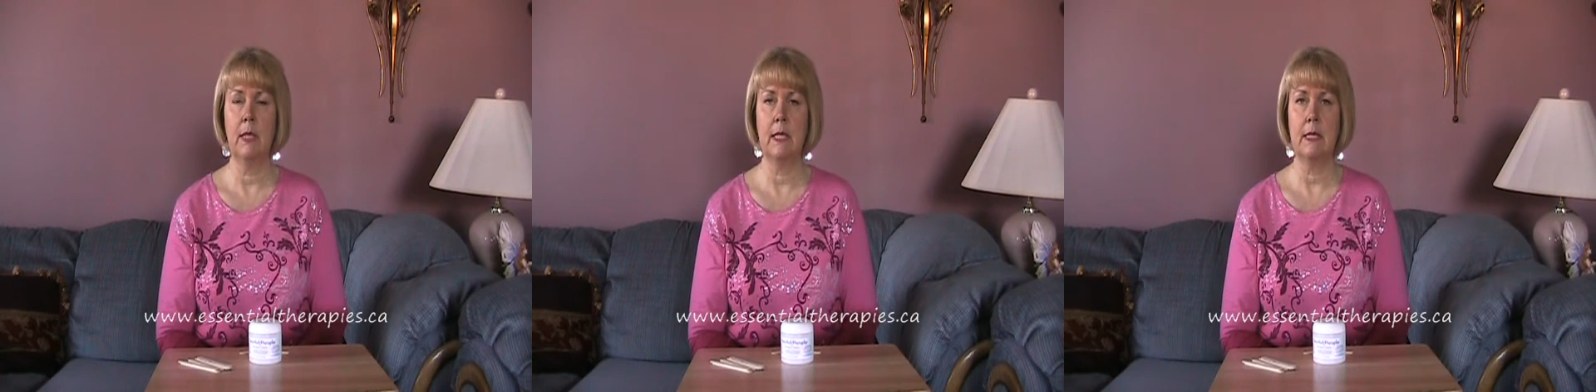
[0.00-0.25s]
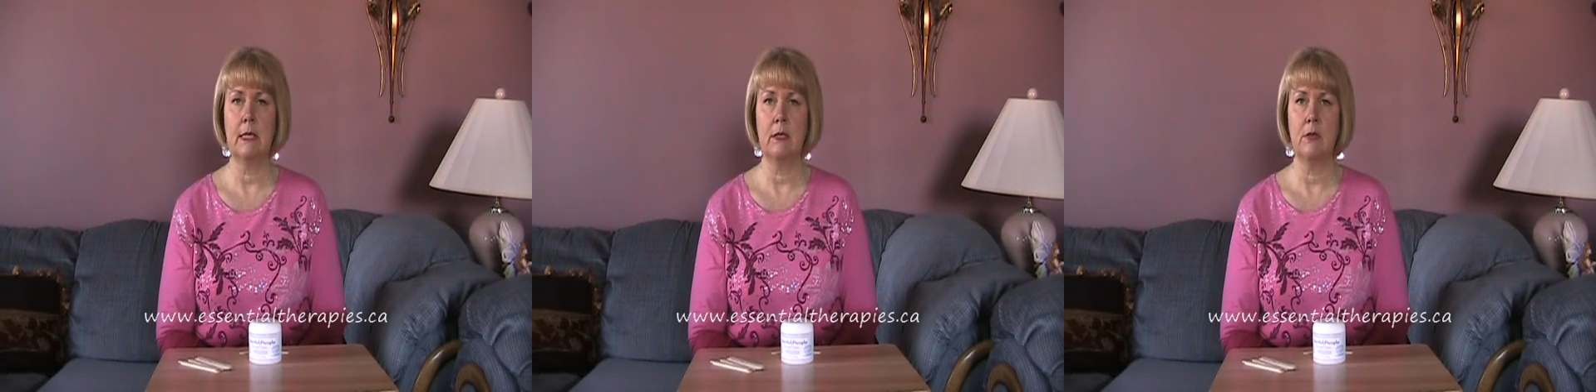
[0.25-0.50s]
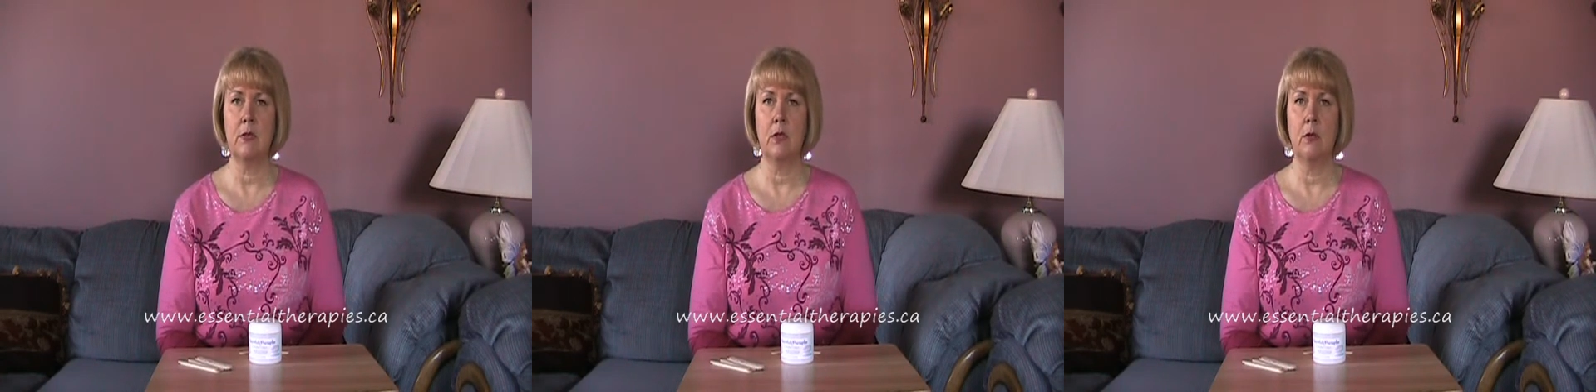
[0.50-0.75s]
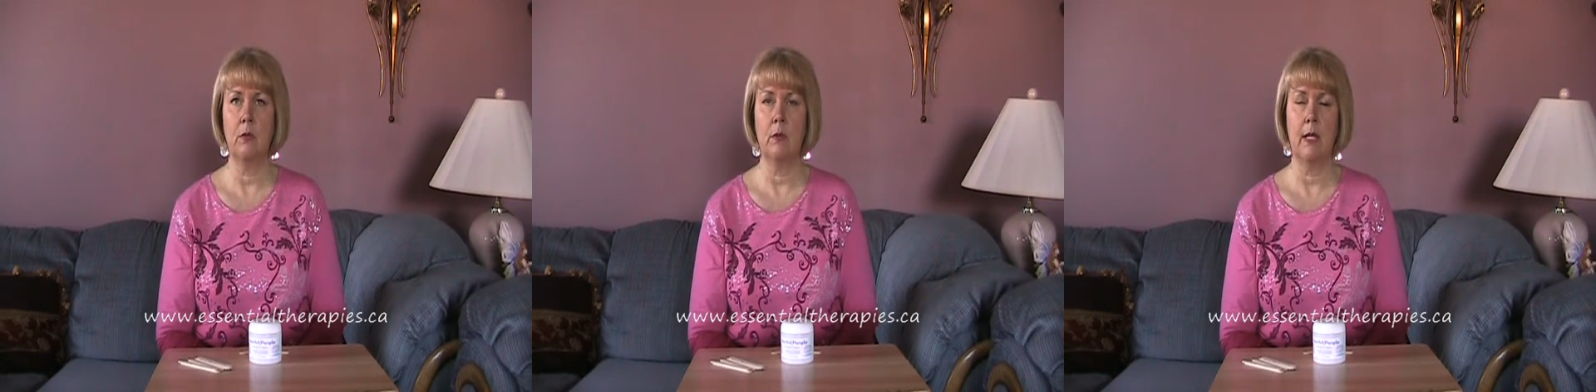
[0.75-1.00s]
please do
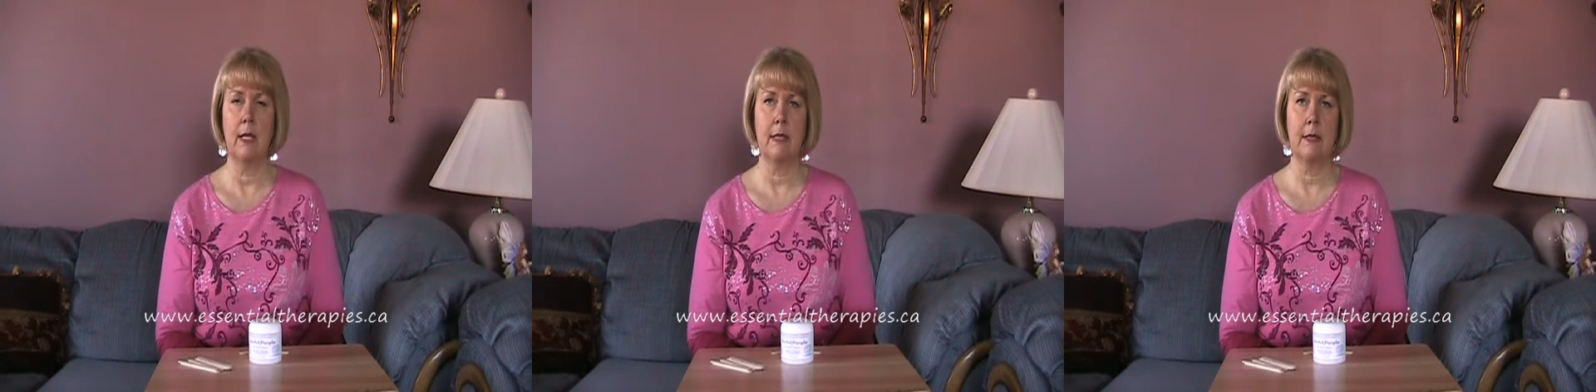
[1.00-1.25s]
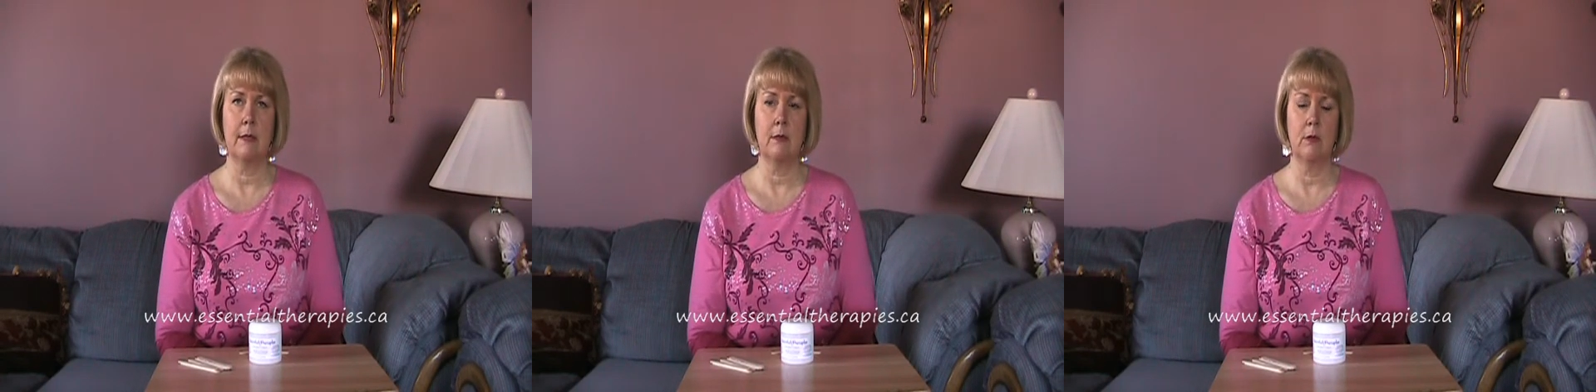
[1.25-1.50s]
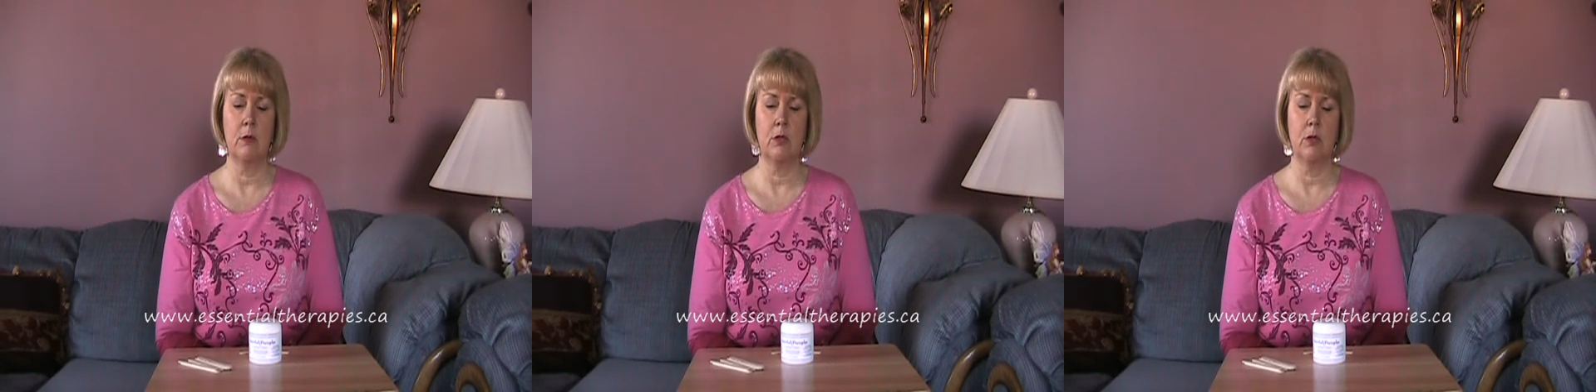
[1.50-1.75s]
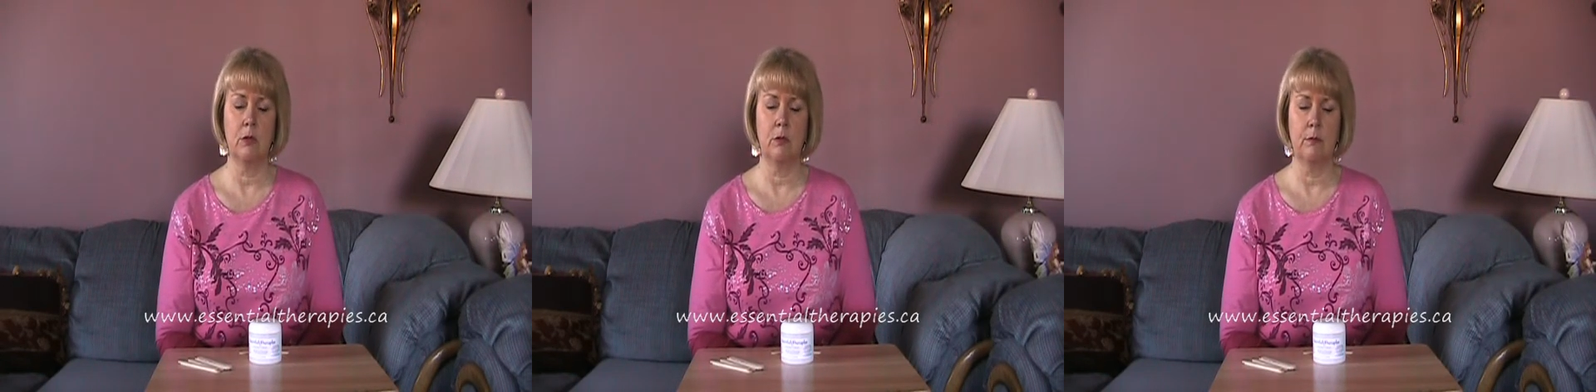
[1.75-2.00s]
so as soon as
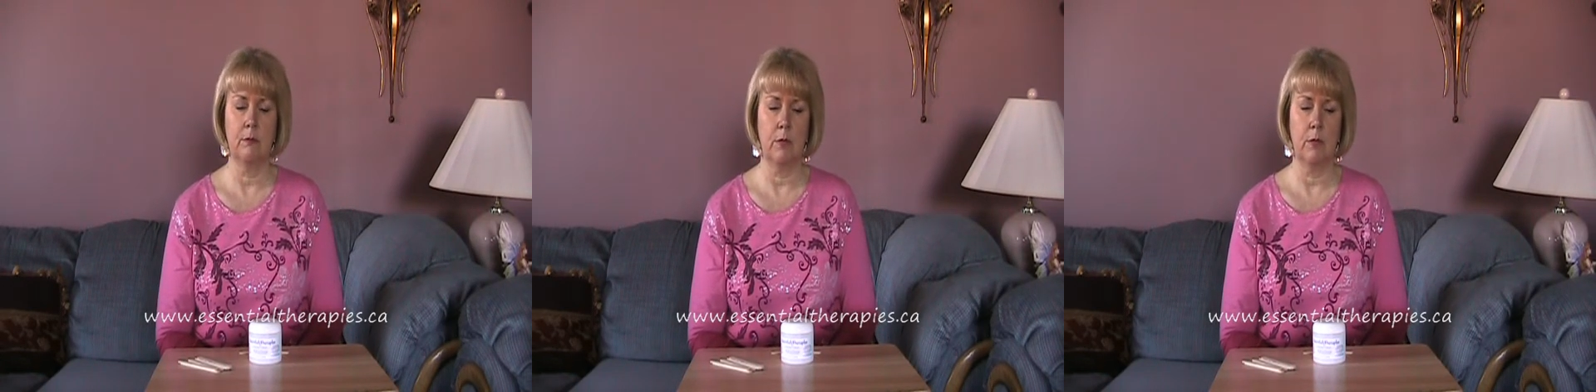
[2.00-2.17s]
you